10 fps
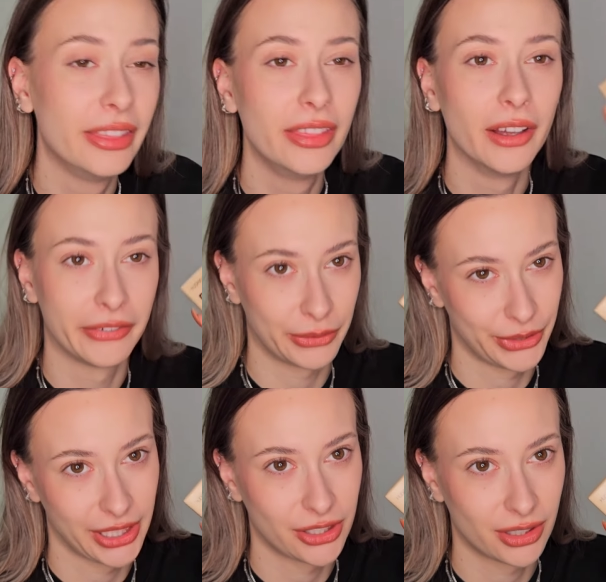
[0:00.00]
The
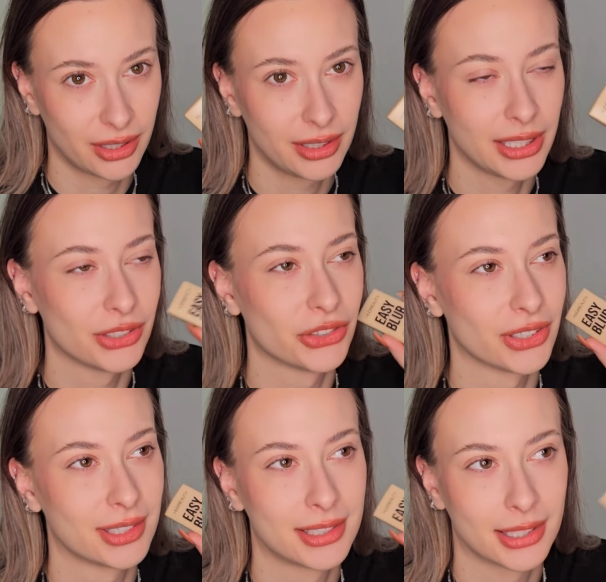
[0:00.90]
foundation is
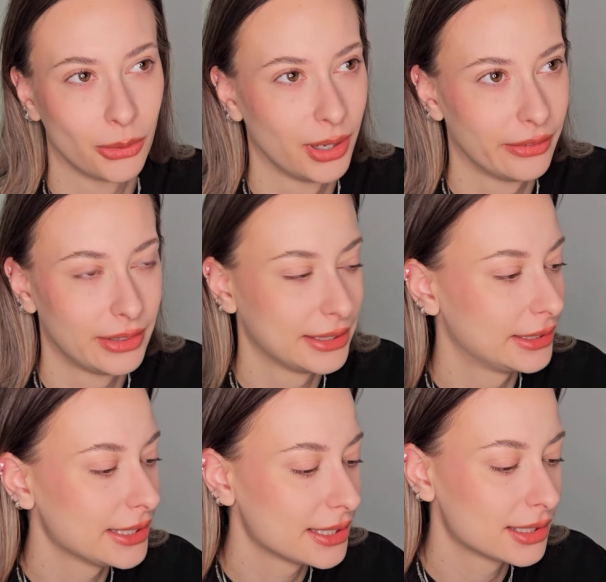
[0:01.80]
just so lovely.
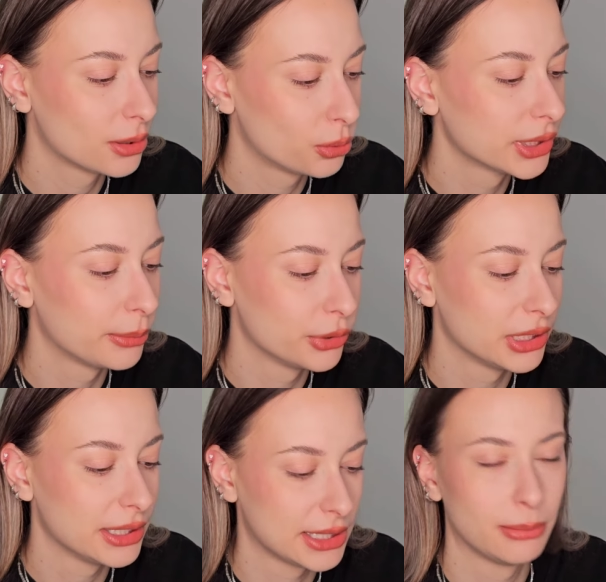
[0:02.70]
This is the Huda
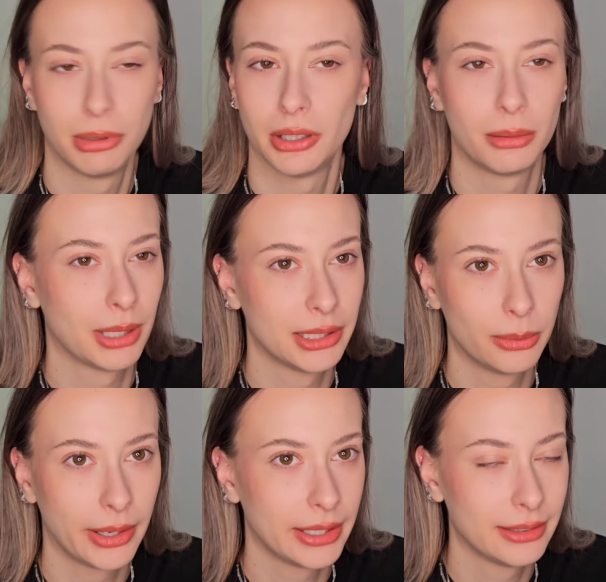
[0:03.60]
Beauty Easy Blur, by the
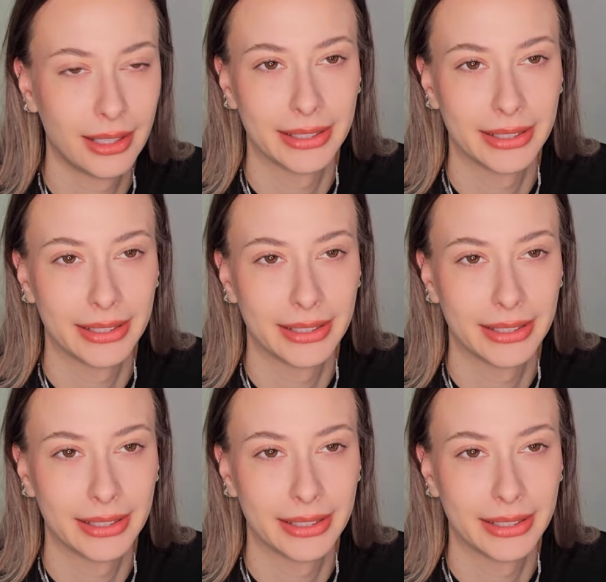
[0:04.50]
way.